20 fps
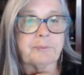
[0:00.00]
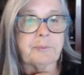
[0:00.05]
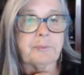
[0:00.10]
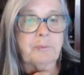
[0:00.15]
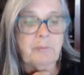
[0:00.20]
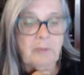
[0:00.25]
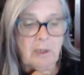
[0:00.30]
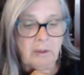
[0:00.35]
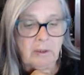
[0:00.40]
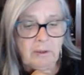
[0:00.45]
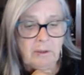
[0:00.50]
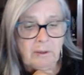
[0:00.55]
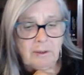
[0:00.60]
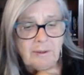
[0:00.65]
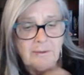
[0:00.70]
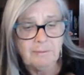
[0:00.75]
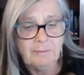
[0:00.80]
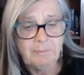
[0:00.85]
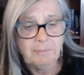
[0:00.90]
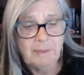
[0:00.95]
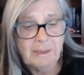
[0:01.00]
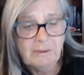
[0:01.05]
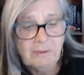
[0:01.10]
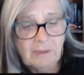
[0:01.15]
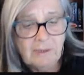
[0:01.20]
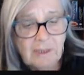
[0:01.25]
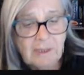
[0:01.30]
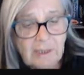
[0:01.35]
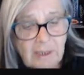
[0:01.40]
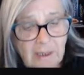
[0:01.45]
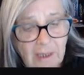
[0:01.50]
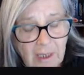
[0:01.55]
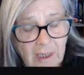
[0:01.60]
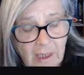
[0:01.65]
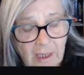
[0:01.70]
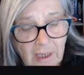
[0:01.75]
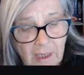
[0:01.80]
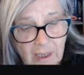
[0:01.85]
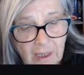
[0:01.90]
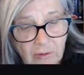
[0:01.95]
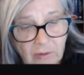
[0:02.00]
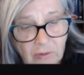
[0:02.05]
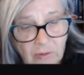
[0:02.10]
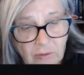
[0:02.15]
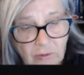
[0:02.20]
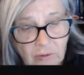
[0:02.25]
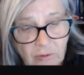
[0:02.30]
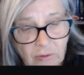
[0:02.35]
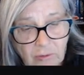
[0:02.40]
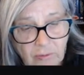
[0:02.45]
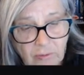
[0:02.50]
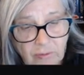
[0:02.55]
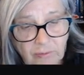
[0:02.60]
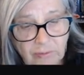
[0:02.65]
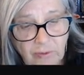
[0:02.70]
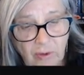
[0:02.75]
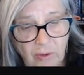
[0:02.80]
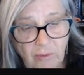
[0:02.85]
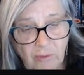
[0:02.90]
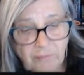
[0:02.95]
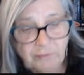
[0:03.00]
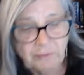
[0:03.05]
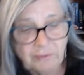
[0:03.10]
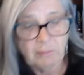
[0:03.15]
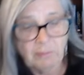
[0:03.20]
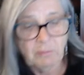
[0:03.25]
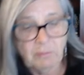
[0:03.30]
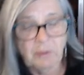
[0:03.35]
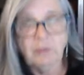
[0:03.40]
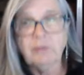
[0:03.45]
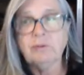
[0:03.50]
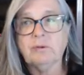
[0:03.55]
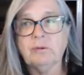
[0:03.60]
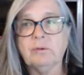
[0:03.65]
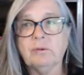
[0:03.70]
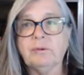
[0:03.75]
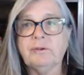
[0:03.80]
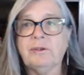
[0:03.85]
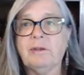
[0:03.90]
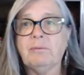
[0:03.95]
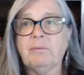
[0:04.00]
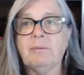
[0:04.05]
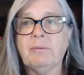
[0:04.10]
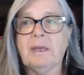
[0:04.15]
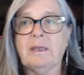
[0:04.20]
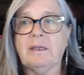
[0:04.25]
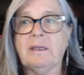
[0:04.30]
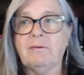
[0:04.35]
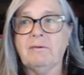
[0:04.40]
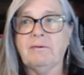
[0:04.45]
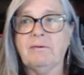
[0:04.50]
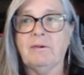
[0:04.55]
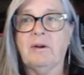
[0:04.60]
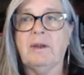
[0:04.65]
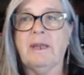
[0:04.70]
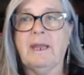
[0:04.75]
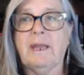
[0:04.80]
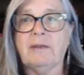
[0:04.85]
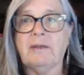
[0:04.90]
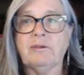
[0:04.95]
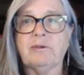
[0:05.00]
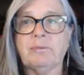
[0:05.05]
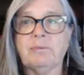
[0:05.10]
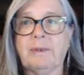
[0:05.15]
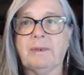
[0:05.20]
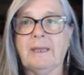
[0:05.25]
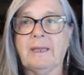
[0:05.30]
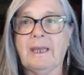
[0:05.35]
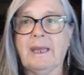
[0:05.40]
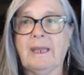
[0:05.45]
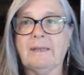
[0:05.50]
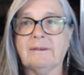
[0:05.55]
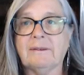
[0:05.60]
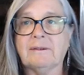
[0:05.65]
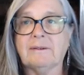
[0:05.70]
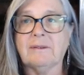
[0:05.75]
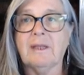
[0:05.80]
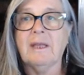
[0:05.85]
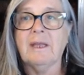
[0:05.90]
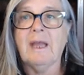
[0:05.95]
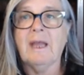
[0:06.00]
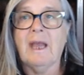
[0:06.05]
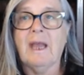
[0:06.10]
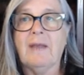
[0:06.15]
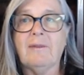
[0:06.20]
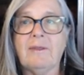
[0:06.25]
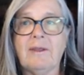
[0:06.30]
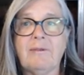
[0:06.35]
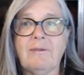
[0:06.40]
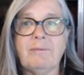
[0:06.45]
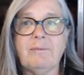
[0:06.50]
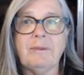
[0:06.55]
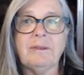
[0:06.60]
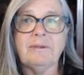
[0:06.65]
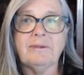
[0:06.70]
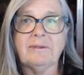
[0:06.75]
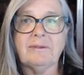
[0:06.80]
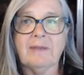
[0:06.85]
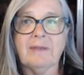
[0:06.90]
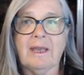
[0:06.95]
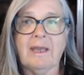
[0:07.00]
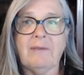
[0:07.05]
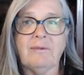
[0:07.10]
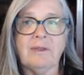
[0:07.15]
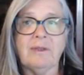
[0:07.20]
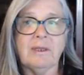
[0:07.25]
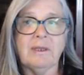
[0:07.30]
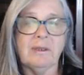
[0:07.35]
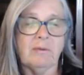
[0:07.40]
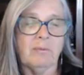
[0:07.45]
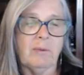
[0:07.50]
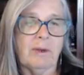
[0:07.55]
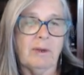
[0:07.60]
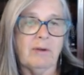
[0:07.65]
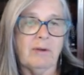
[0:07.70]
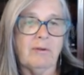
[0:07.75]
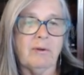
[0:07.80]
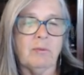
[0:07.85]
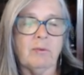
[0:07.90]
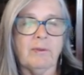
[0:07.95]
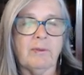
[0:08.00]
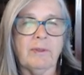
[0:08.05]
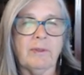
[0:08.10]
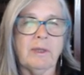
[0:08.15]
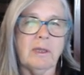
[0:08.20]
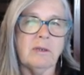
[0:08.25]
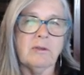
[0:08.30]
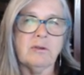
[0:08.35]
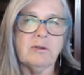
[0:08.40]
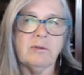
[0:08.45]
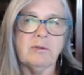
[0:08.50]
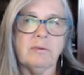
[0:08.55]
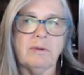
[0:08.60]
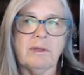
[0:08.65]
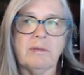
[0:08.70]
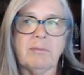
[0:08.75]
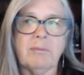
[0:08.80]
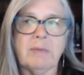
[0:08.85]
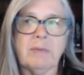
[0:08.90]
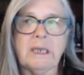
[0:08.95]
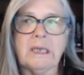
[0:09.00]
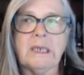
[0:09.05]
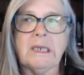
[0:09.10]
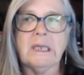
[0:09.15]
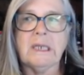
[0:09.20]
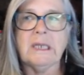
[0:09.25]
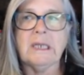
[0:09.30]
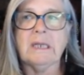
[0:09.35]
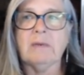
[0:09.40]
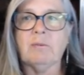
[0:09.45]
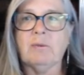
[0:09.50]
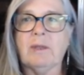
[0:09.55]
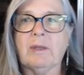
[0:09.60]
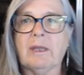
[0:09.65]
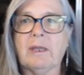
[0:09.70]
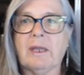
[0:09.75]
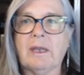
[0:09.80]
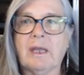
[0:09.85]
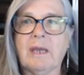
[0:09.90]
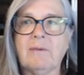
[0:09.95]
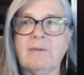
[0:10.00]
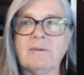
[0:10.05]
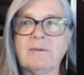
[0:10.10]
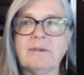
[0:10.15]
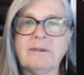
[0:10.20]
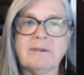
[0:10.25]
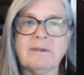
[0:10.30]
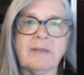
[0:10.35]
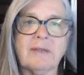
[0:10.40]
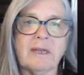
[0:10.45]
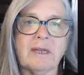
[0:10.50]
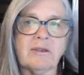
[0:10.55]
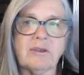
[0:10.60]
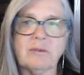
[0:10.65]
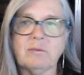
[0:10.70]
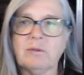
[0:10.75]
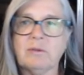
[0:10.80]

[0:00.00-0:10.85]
You can expect to hear news of someone who's also making financial plans, and they've been saving and wondering what they're going to do with their money, and they're going to have a discussion with